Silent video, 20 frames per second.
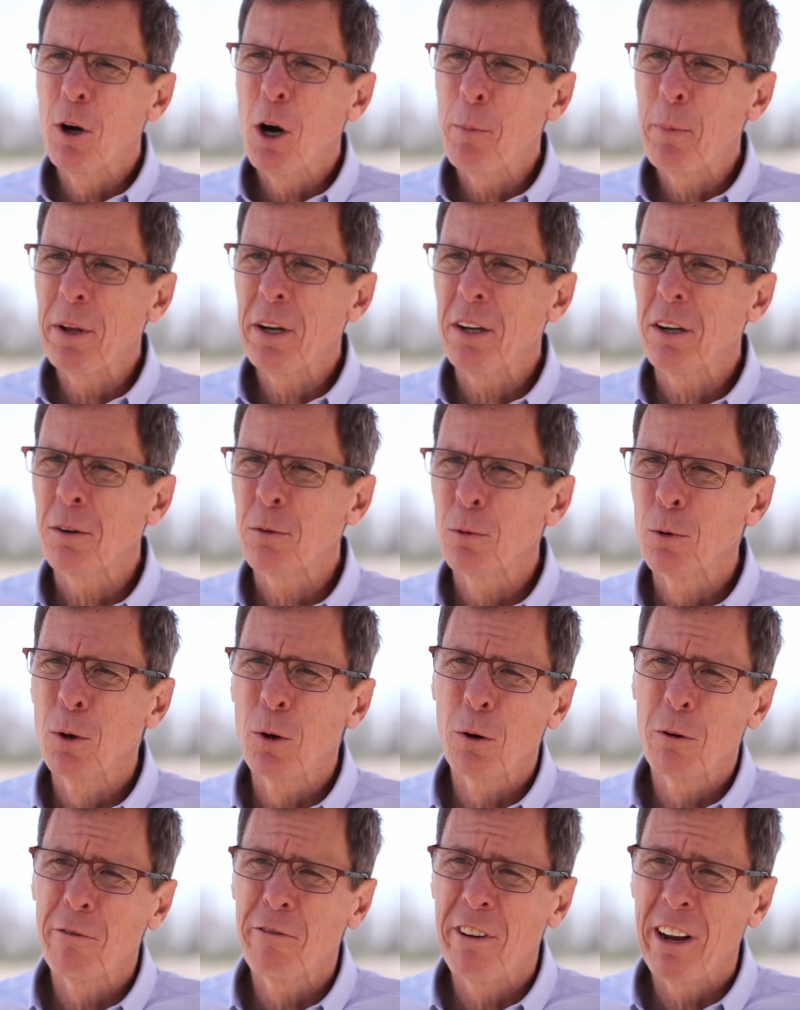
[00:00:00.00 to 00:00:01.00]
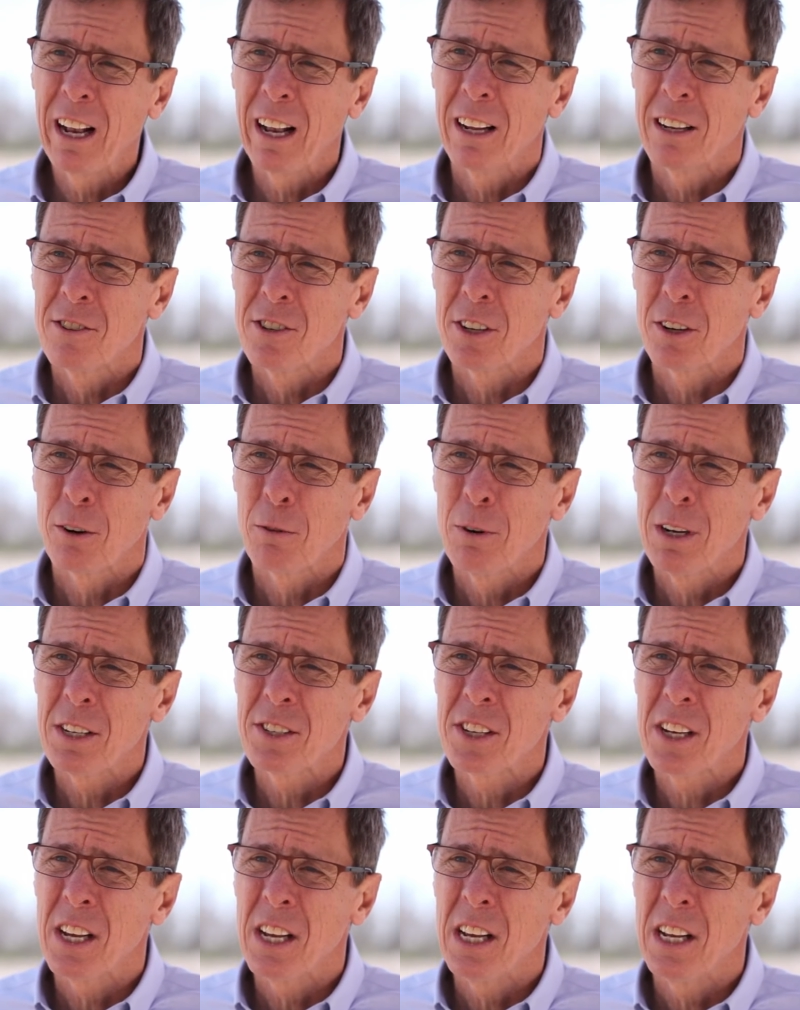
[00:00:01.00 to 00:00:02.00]
up in a rural village in
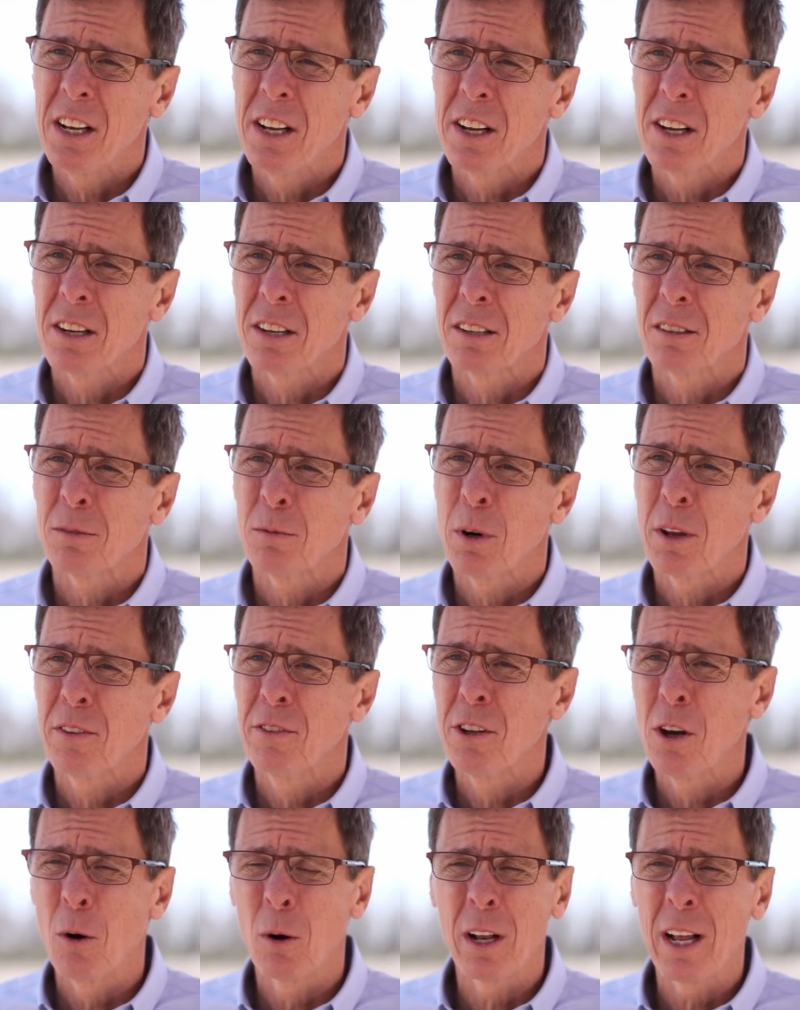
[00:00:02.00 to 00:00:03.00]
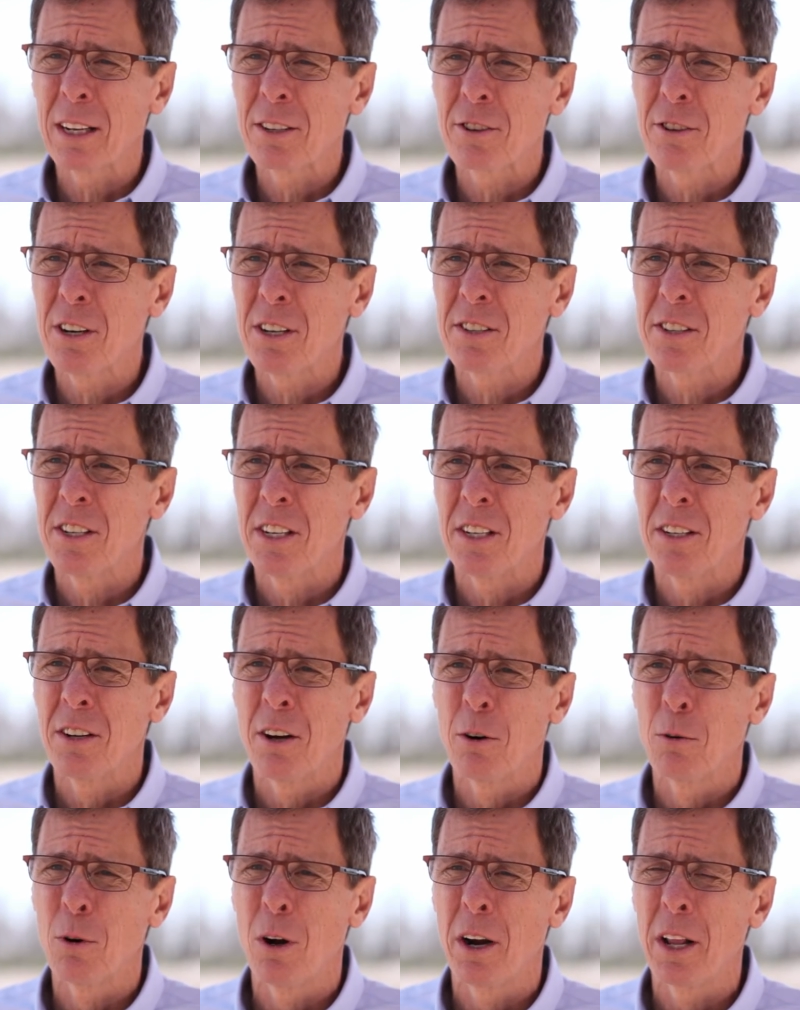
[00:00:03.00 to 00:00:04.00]
Orissa, India, with no electricity,
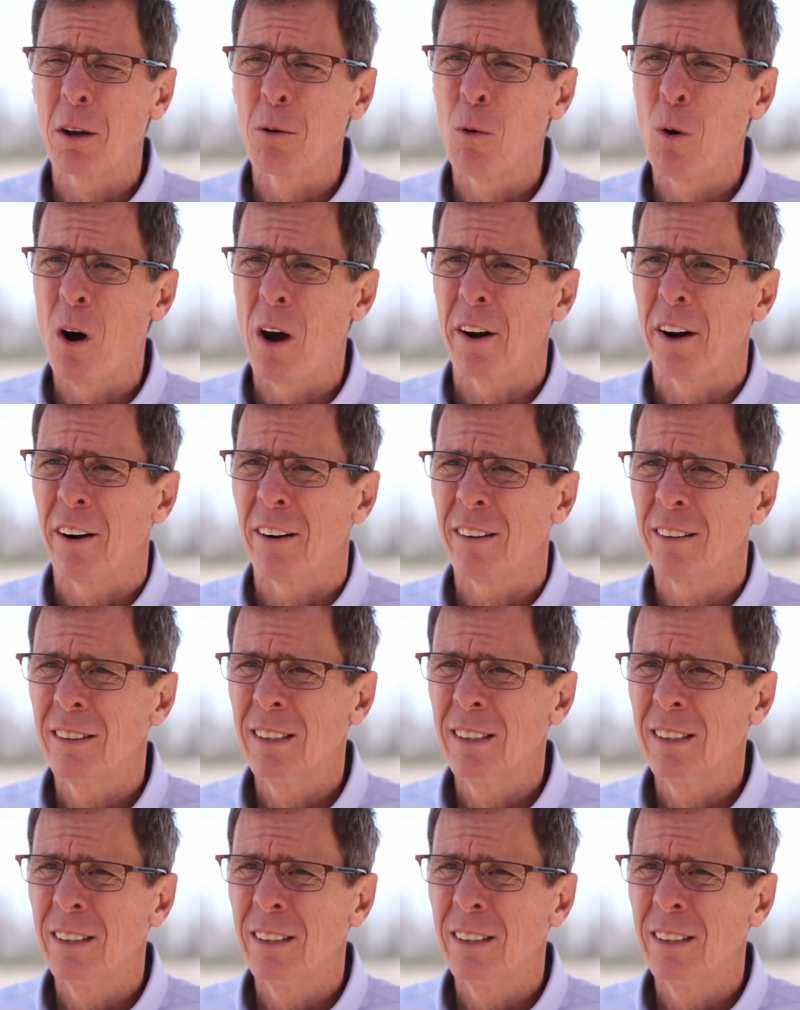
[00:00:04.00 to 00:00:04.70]
no running water.